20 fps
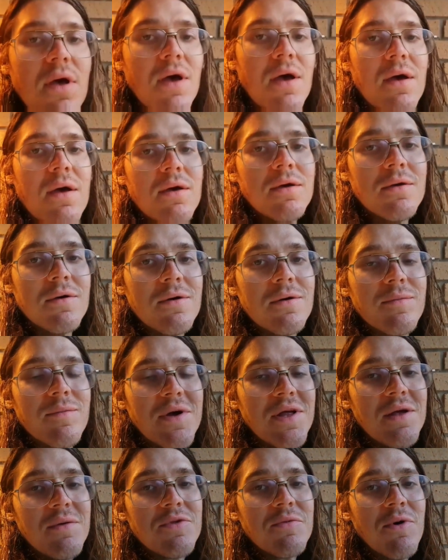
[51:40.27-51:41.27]
Hey,
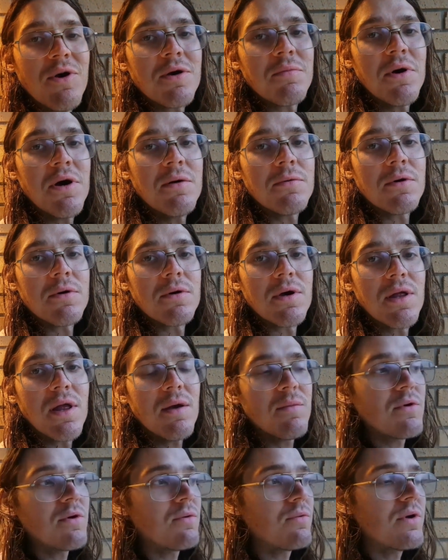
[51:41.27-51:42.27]
my name's Mark Baumer, and
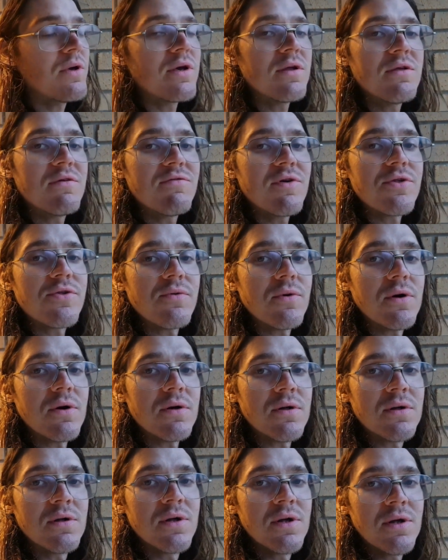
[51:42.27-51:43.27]
I'm a weak
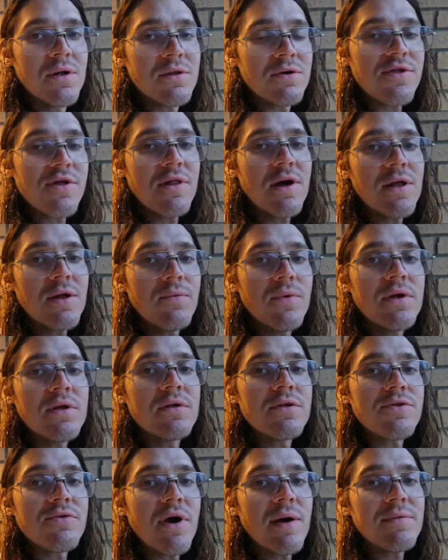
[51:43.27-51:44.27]
individual. There's a lot of
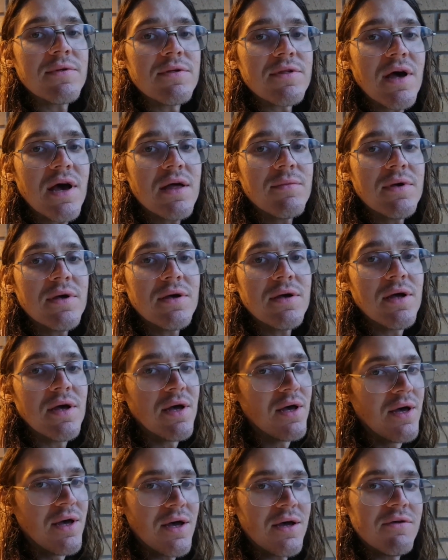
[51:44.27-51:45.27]
weakness trapped inside me,
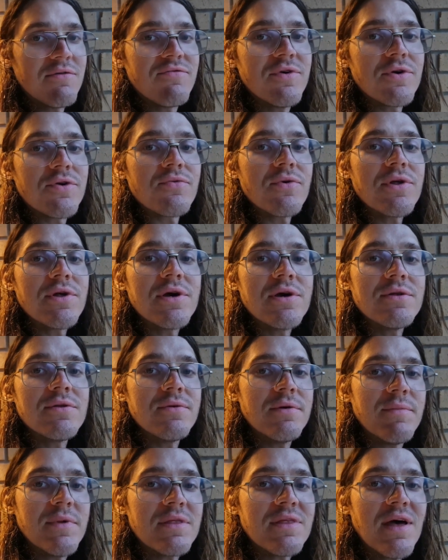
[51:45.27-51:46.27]
and it feels really good
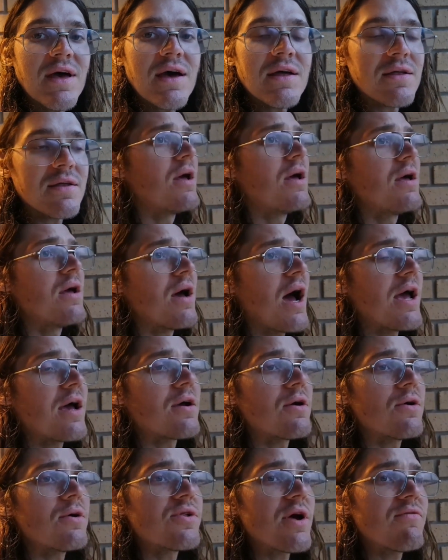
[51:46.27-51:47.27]
to admit that. I
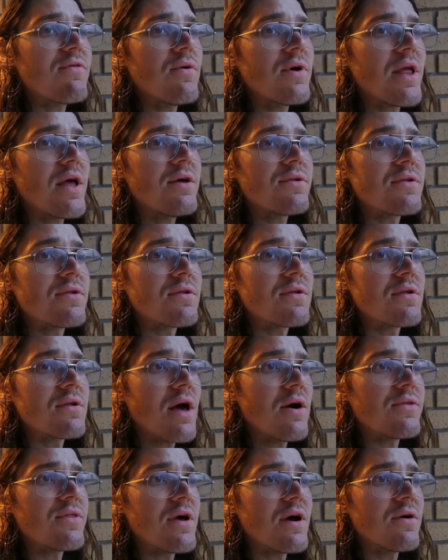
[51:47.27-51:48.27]
encourage everyone else
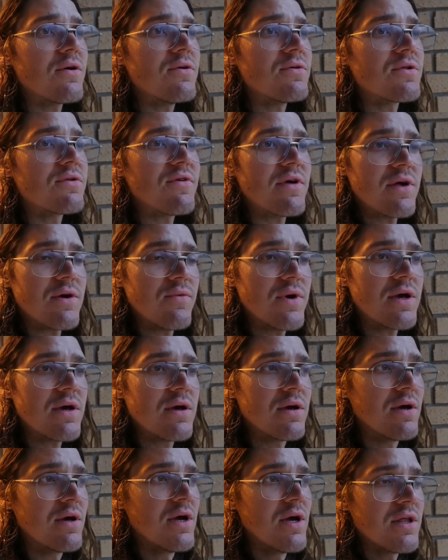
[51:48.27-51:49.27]
out there who's feeling weak
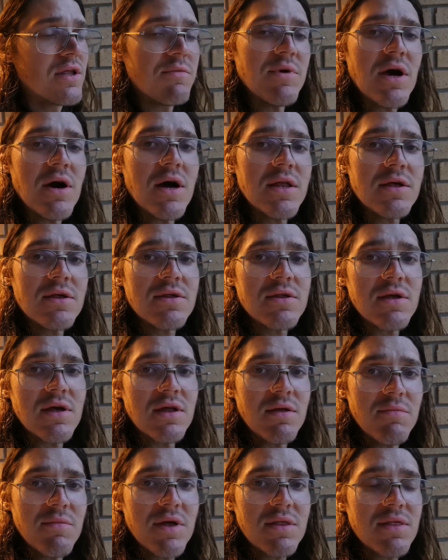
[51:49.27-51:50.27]
to be honest
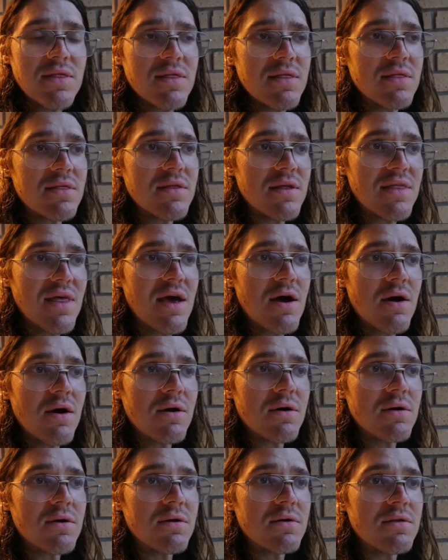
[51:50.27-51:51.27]
and admit that they
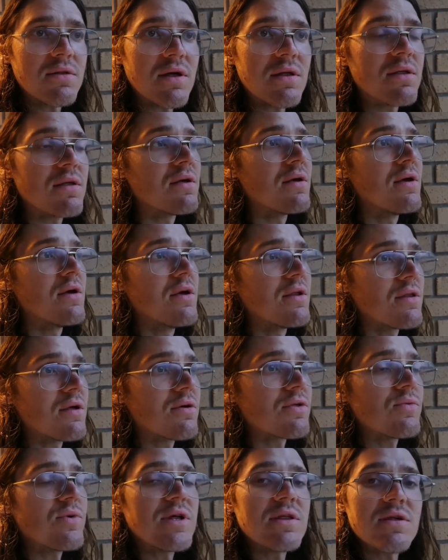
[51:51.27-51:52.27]
are, that
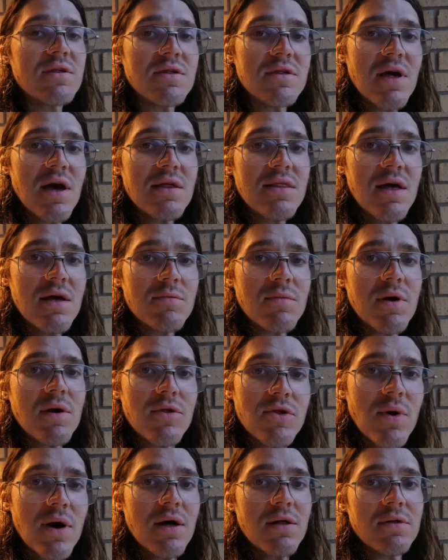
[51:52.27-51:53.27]
there is weakness inside them
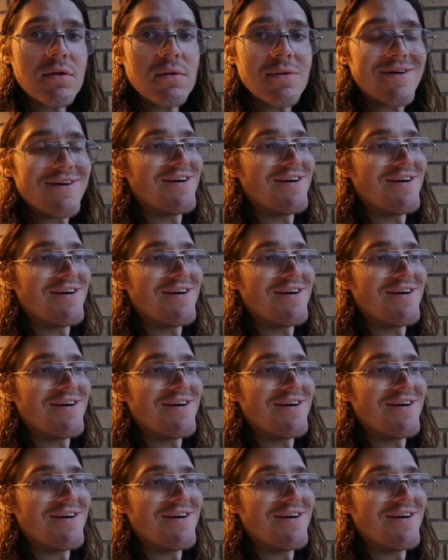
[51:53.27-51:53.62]
as well.